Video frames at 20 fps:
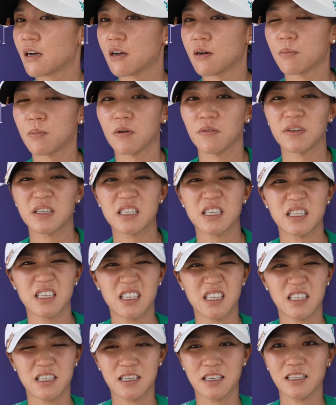Obviously,
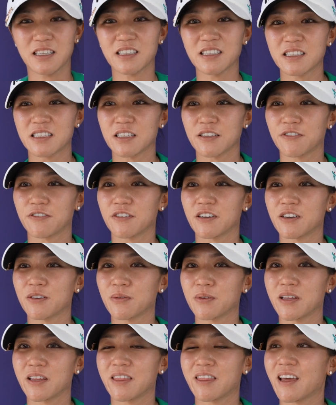this is a little different
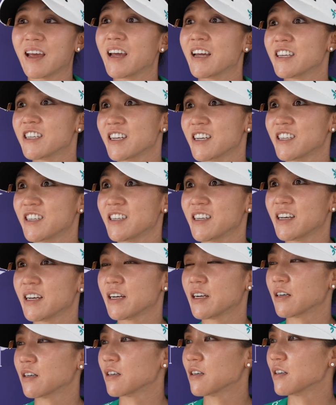with the
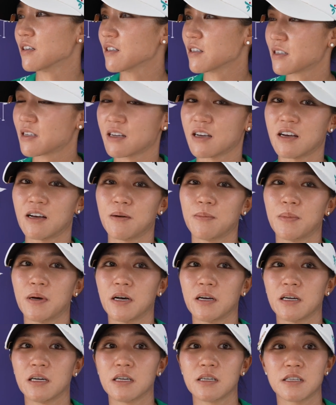AJGA girls
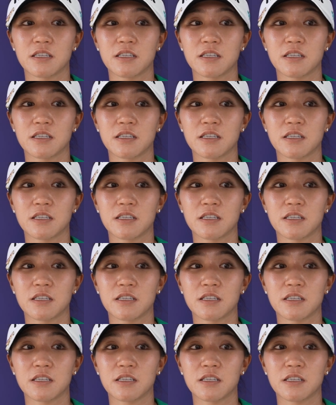out here.